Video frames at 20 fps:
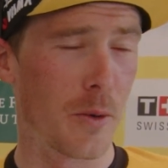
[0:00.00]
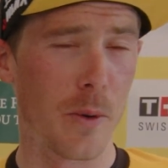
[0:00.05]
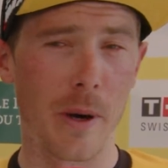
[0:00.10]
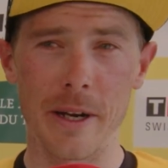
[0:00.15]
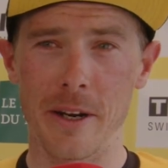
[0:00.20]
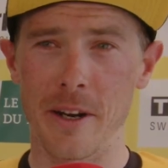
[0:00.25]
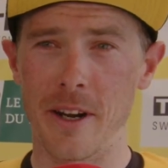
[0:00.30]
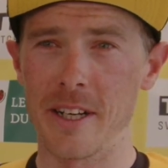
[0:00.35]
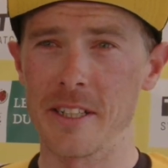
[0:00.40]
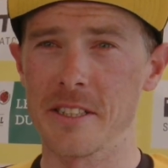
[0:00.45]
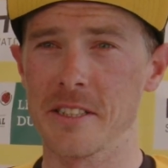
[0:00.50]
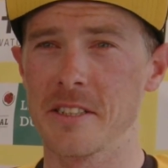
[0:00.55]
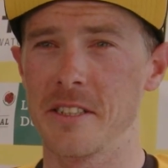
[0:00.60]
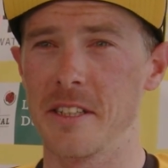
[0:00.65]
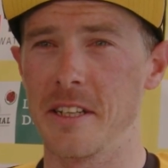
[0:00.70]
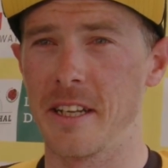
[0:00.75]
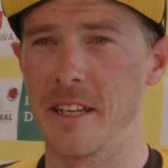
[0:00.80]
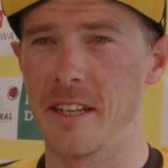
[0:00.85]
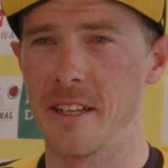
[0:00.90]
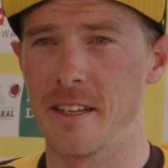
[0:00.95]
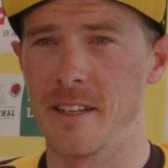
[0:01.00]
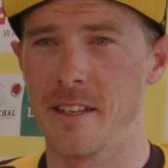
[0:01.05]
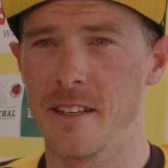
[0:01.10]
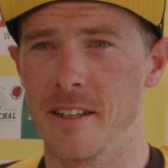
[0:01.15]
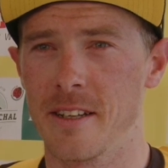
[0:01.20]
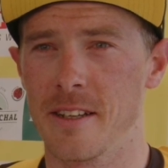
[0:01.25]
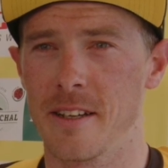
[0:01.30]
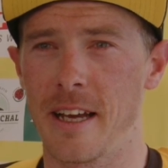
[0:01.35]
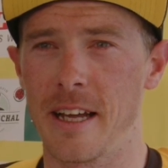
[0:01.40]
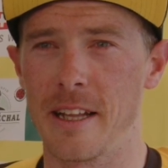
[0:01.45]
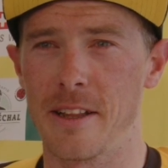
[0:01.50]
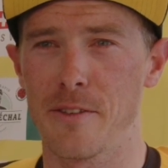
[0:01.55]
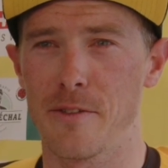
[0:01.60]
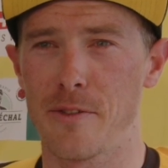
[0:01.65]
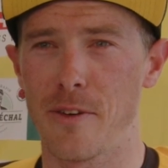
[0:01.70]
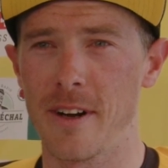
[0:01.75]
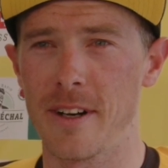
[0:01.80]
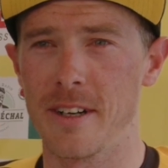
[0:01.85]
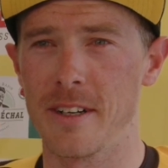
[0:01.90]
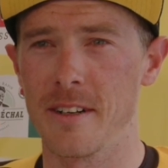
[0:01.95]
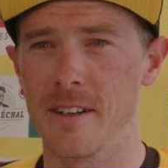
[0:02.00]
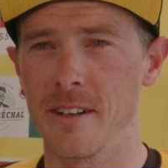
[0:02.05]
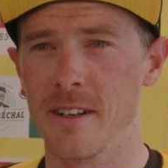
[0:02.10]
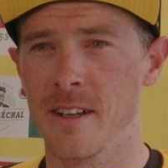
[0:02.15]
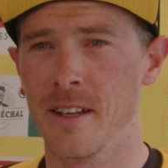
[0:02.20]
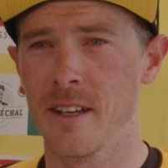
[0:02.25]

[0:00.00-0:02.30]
quite nice sitting at the front